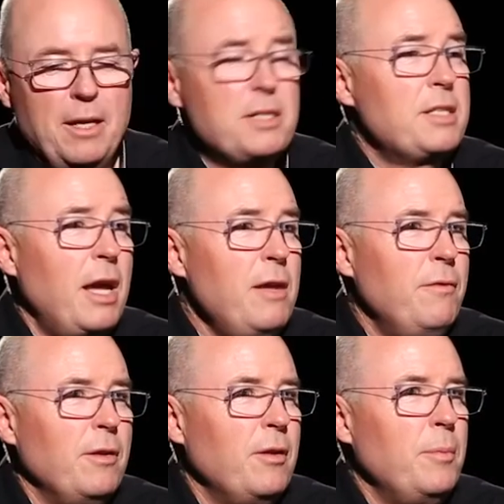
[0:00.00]
It's
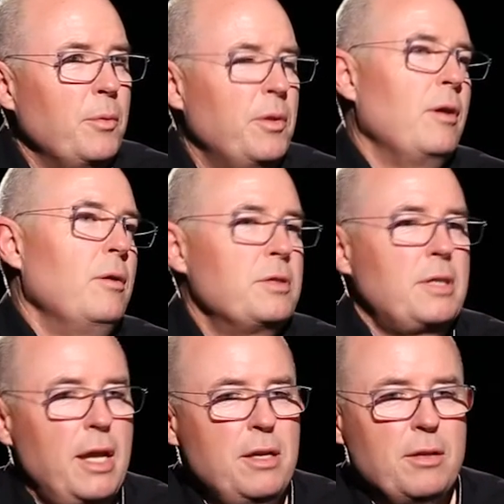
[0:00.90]
safe. A lot of people think, oh, it's
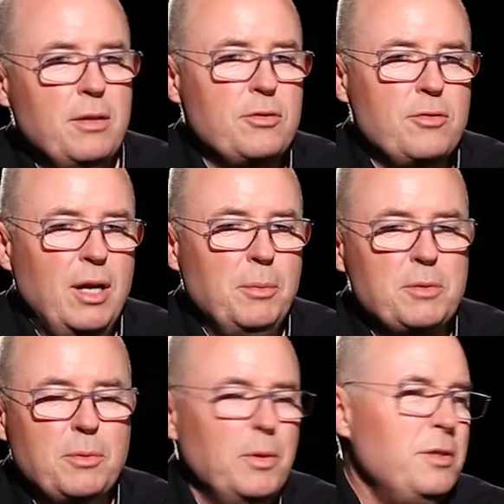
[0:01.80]
Kenya, there's
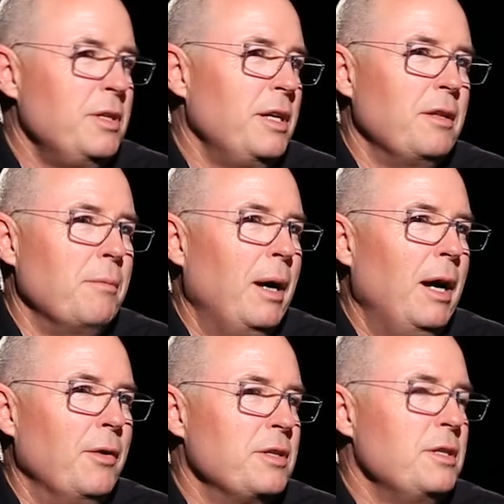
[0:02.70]
dramas. But once you get in the
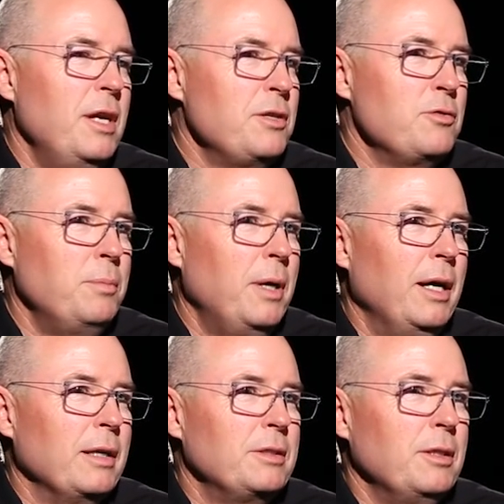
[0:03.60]
Mara, it's a national
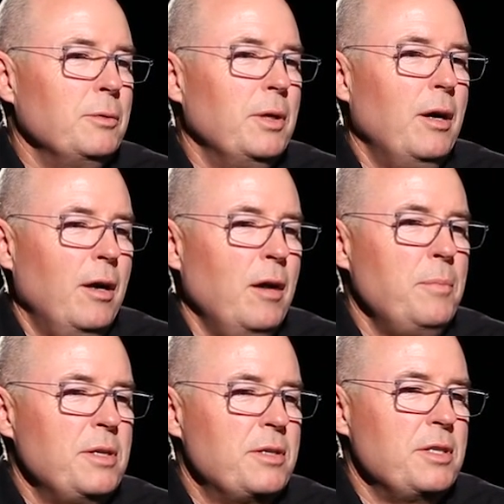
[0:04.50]
park. So I'd
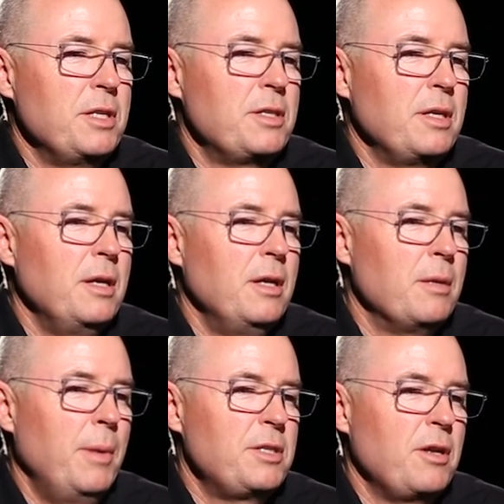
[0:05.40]
be suggesting
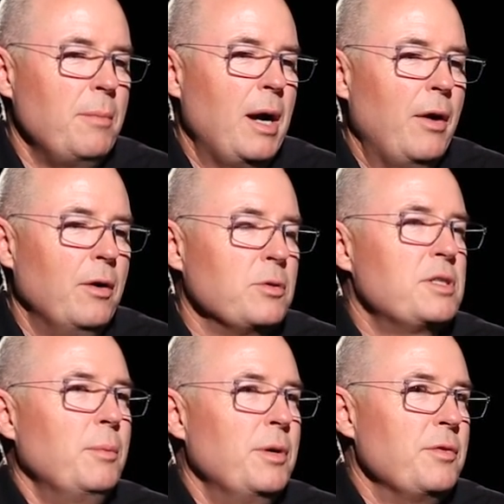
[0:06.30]
the Masai Mara or
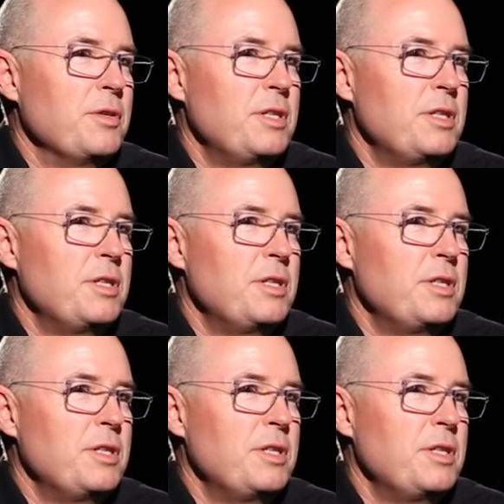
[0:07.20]
somewhere in the